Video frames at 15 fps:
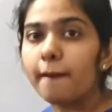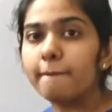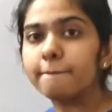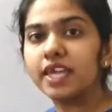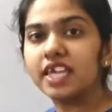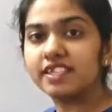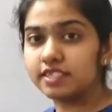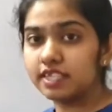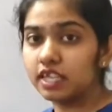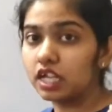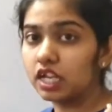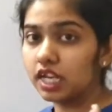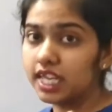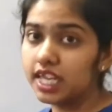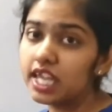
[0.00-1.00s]

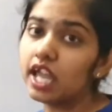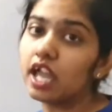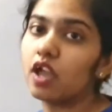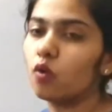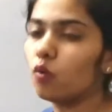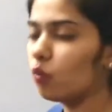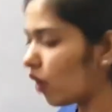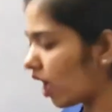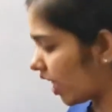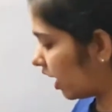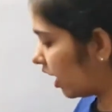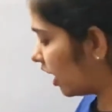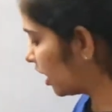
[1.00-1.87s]
Amazingly well.